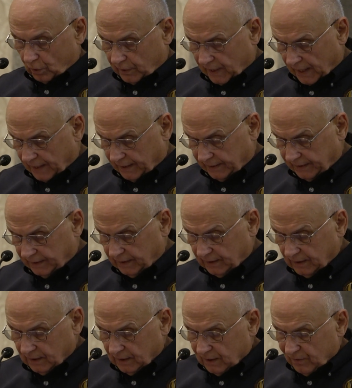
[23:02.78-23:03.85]
dining,
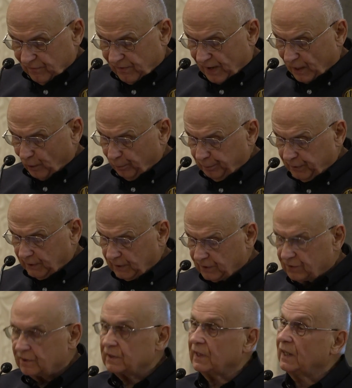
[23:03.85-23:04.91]
fire
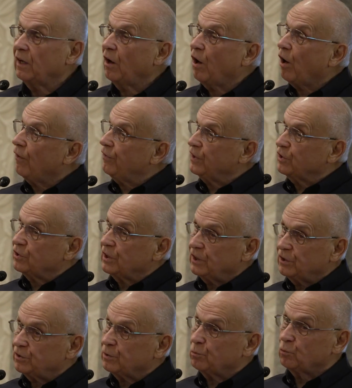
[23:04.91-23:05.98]
pits, and obviously
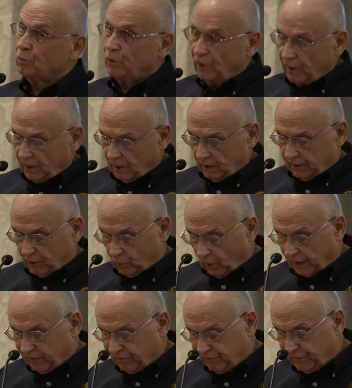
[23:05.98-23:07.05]
some really
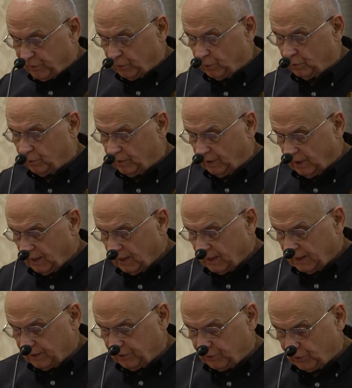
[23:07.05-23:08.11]
great food
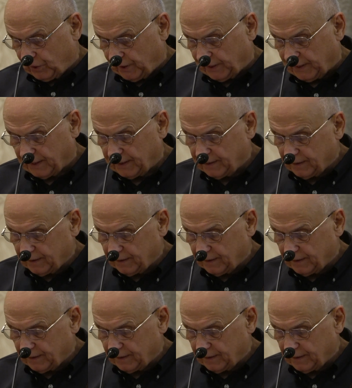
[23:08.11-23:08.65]
and drink.